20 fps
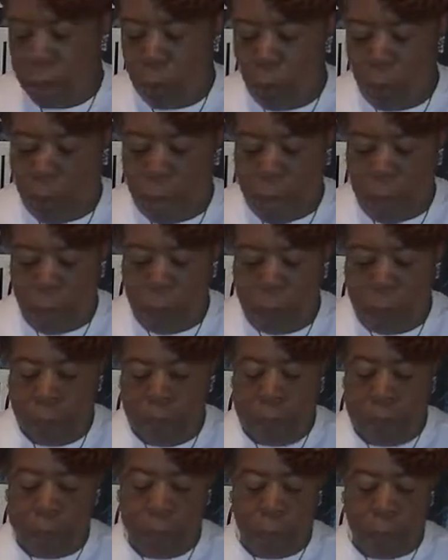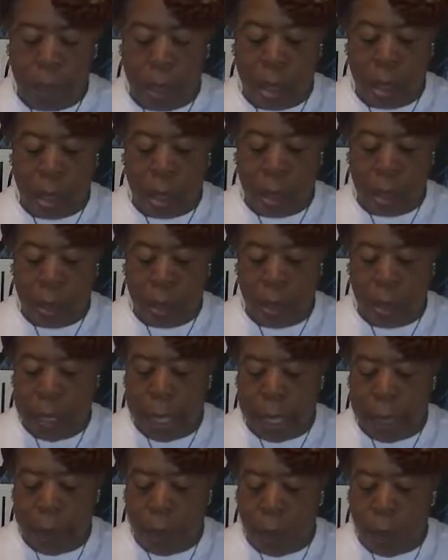Wow.
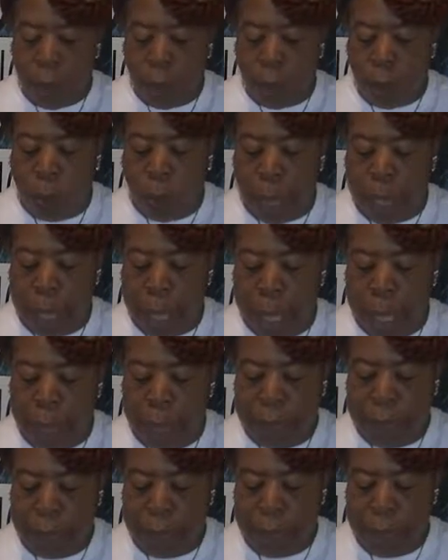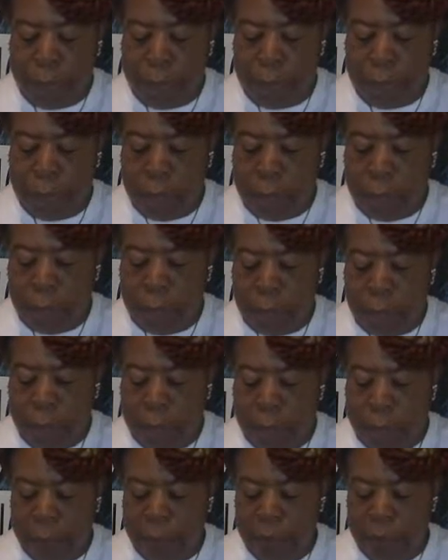Okay, what happened to the
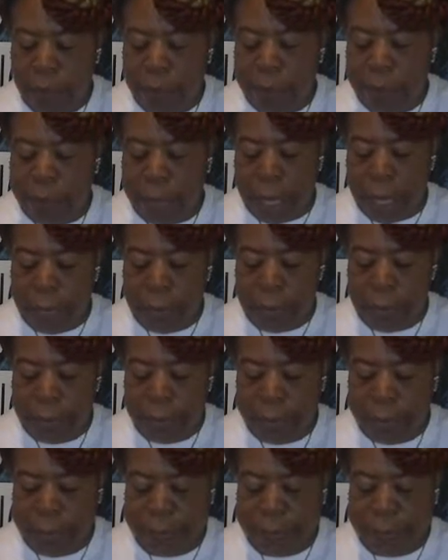WWF Superstars?